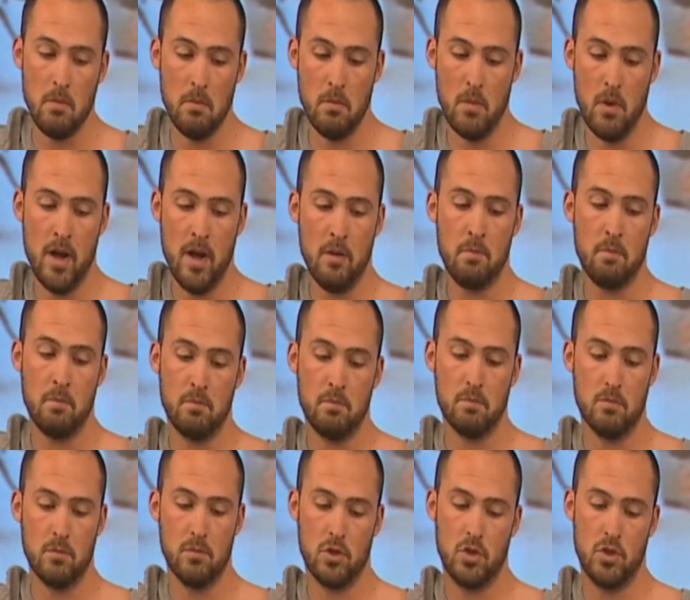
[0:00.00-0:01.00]
My
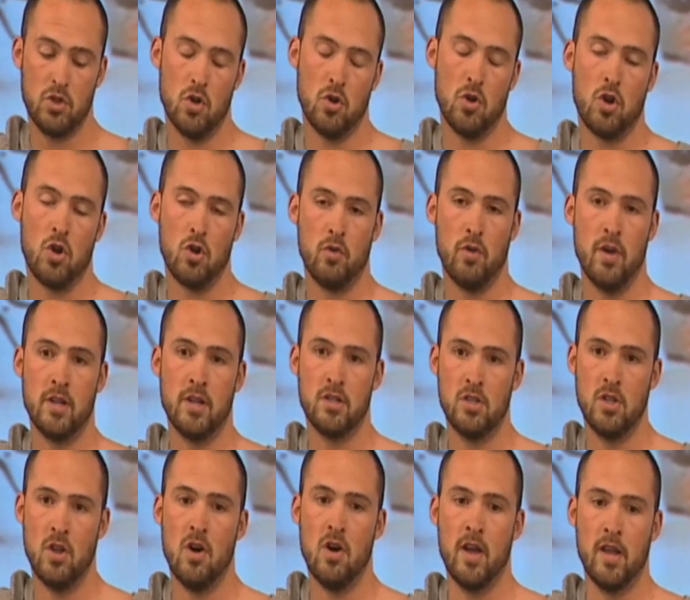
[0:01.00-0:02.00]
soccer career
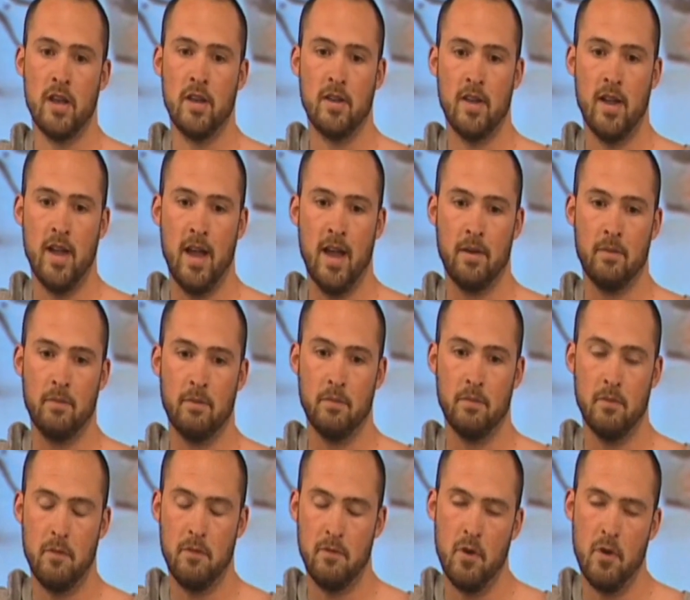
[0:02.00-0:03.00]
started at
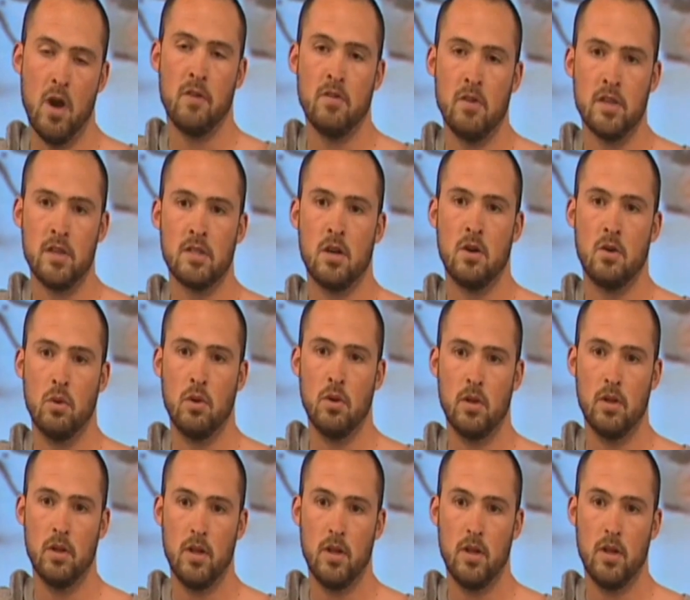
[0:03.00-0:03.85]
5 years old.